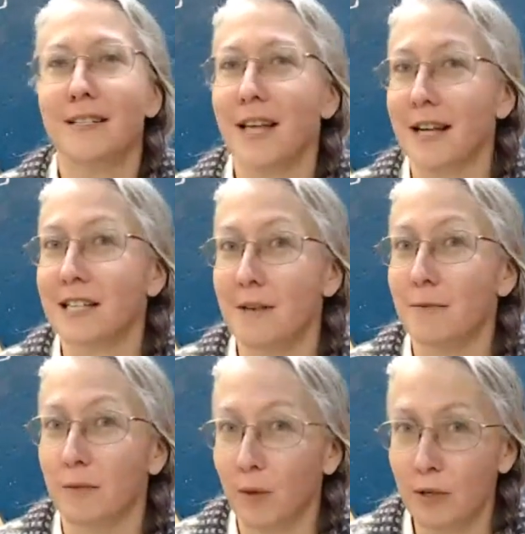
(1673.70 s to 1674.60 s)
a
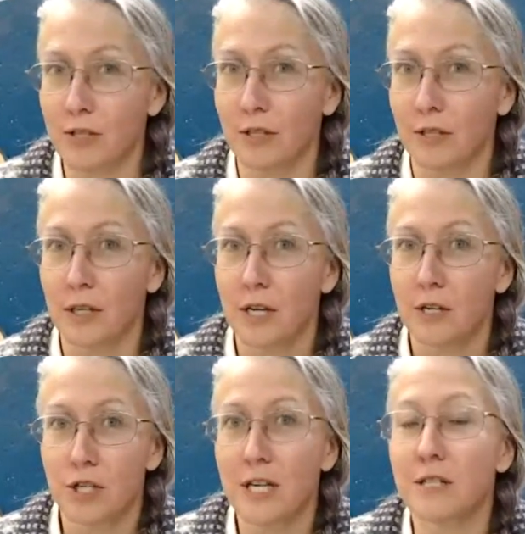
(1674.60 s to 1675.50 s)
person,
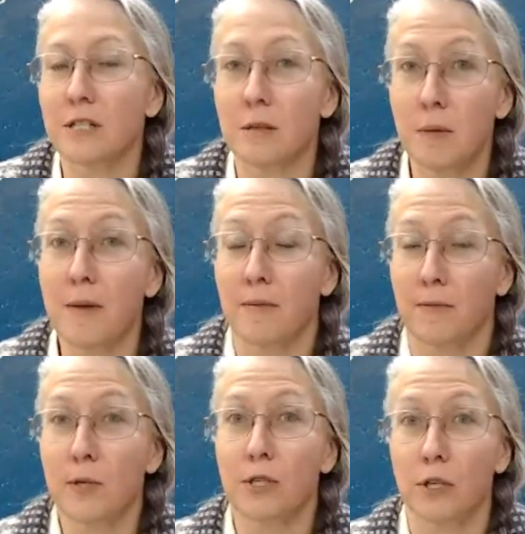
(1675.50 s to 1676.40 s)
she's the type of
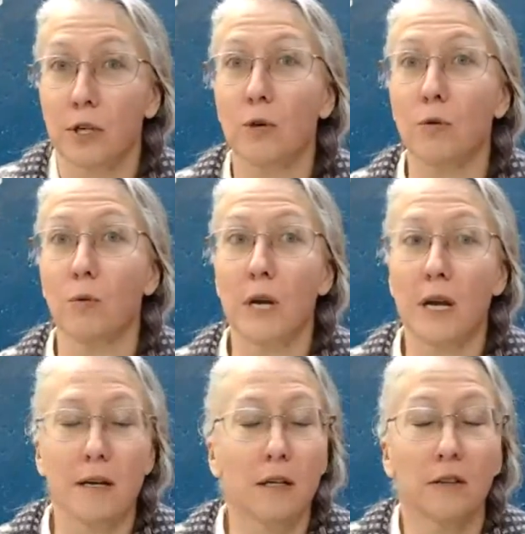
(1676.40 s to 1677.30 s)
person who,
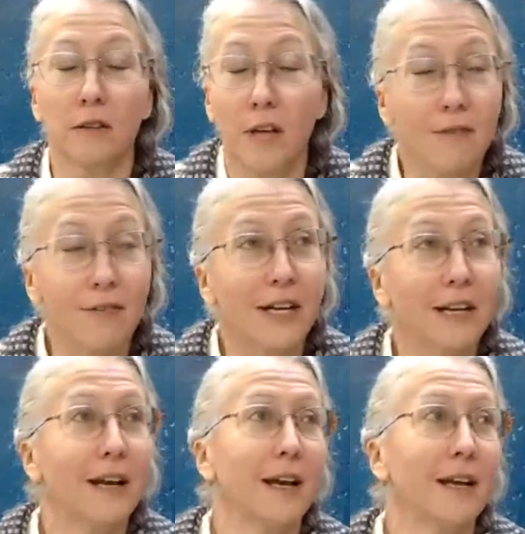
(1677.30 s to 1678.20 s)
loving
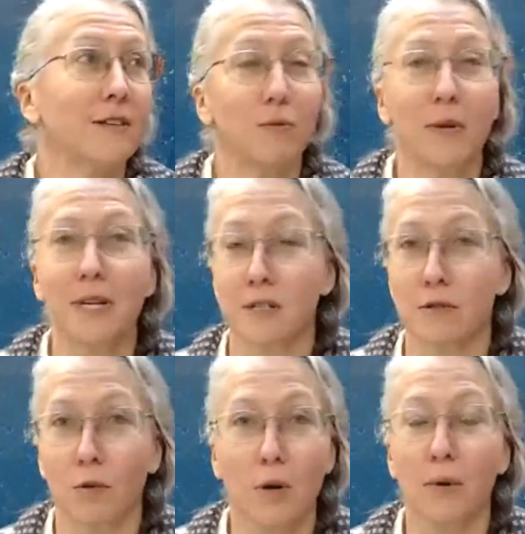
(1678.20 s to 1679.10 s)
and sweet, as
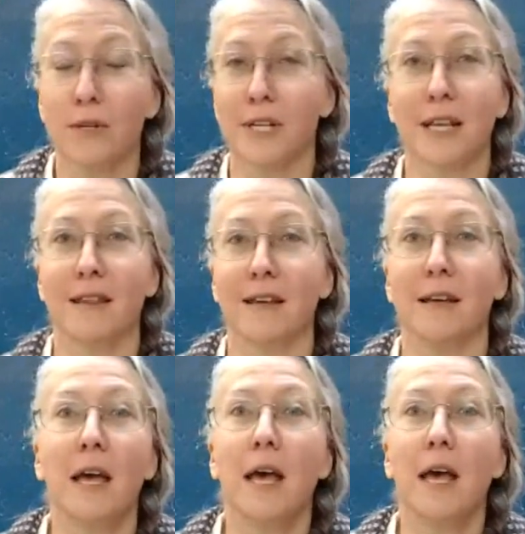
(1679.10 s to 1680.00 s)
adorable as anything,
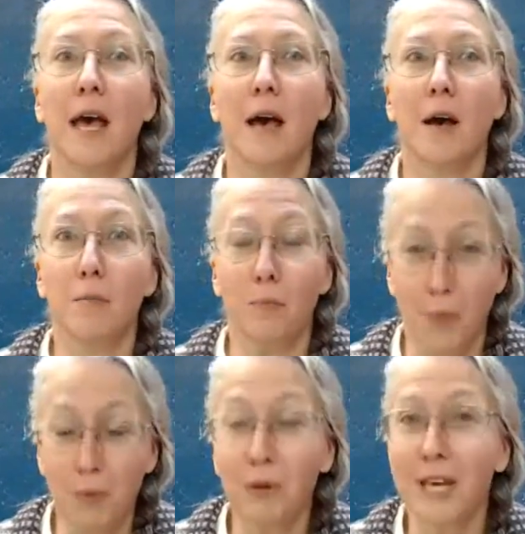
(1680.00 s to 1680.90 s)

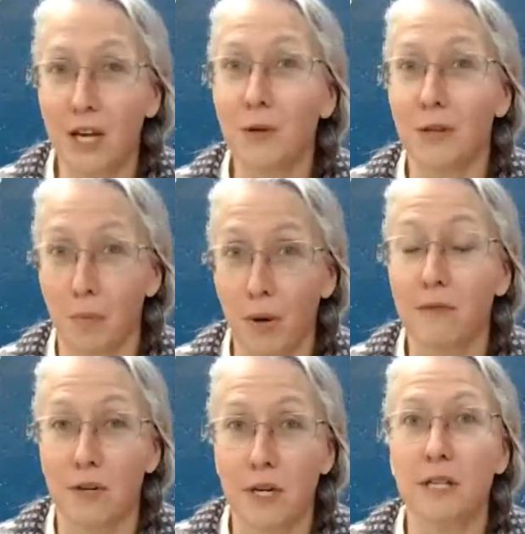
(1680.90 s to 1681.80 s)
but will kick you in the butt if
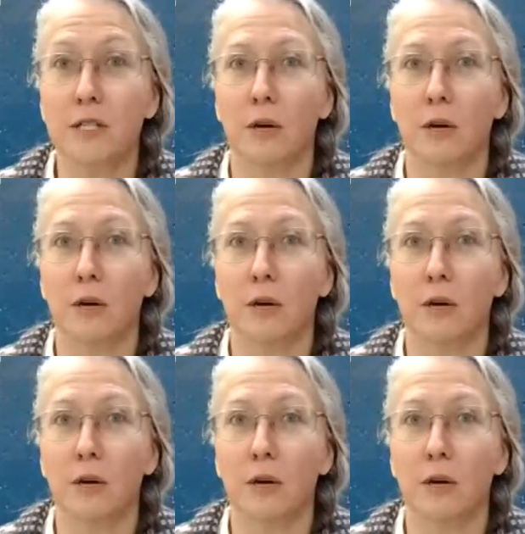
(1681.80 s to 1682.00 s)
you need to.